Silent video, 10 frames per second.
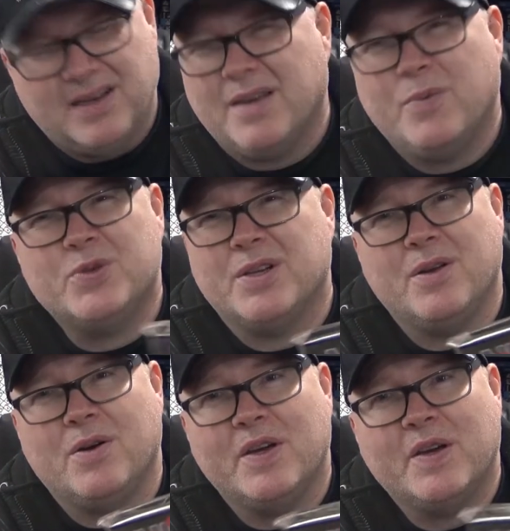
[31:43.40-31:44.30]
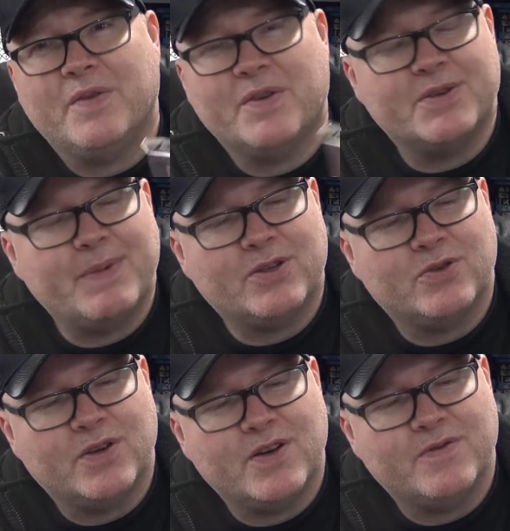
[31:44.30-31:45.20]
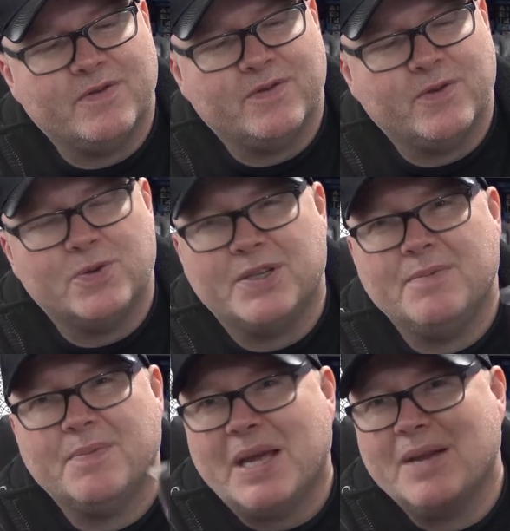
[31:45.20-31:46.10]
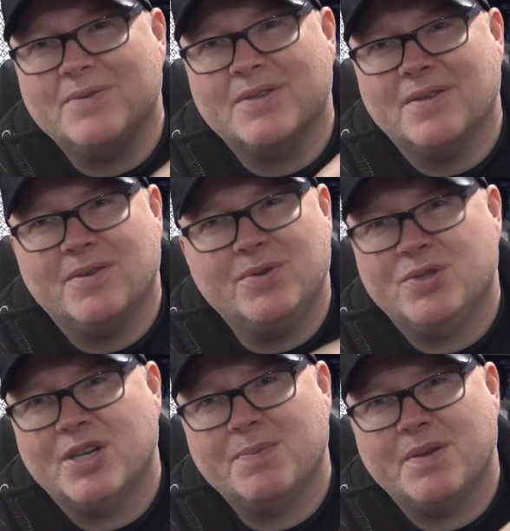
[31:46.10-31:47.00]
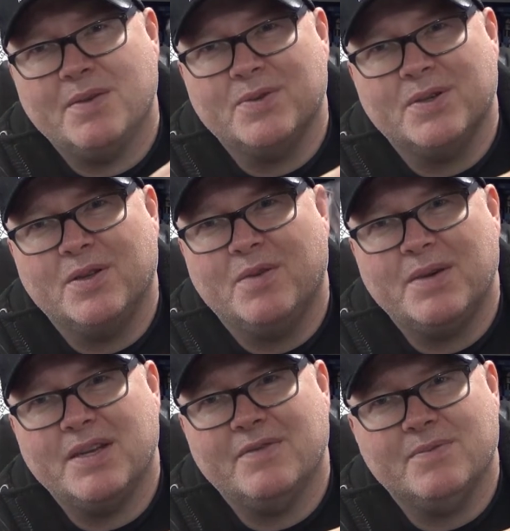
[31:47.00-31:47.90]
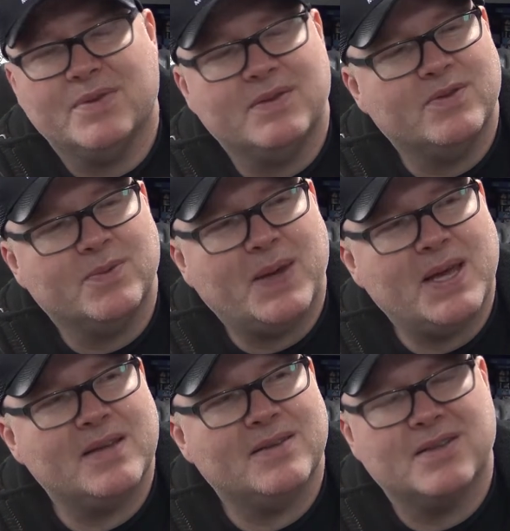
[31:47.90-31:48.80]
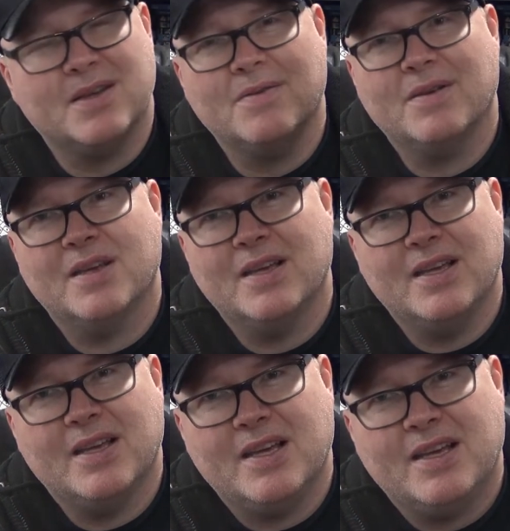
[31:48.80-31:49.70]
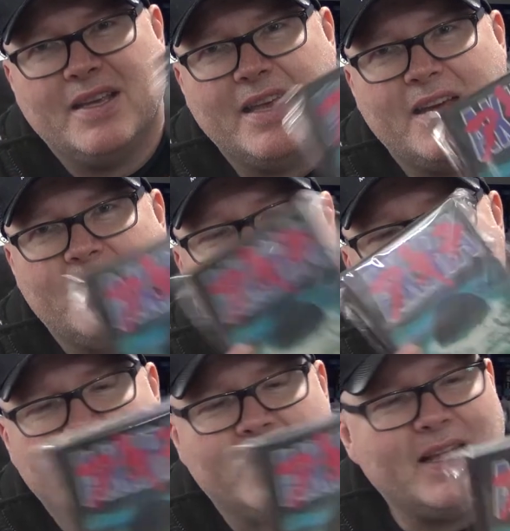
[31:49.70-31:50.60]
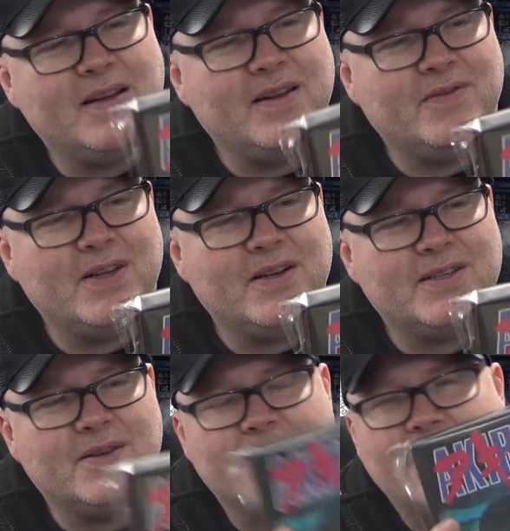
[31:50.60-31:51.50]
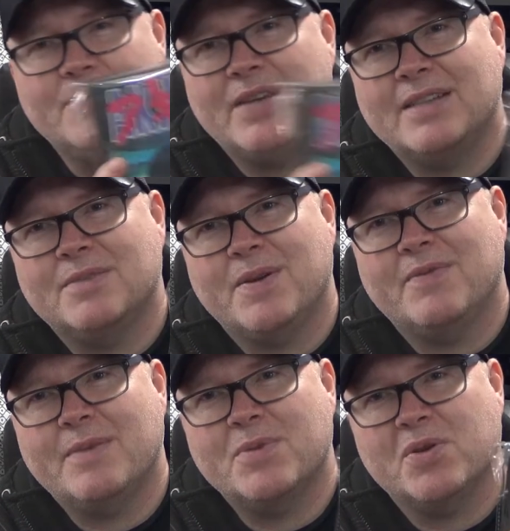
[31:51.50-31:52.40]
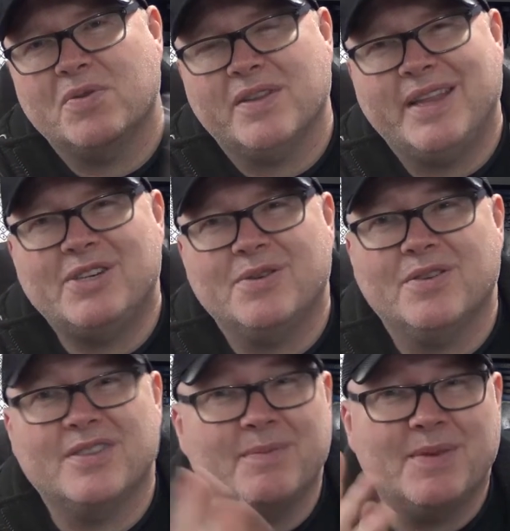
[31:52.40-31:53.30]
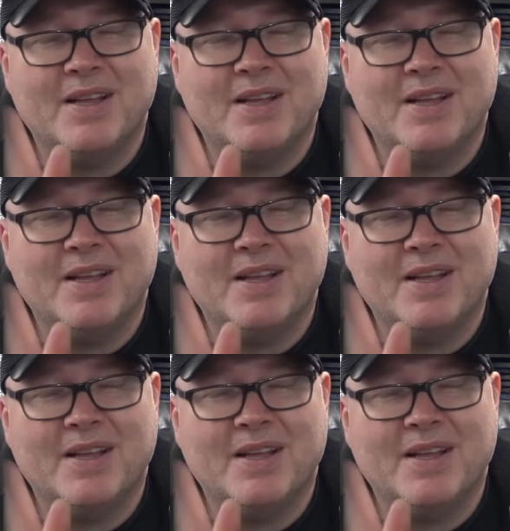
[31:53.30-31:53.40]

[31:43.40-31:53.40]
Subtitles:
it wasn't a lot. I think it was about £12–14 including shipping. It wasn't a lot of money from Japan, so yeah, I thought another nice little game to add to my Famicom collection, because I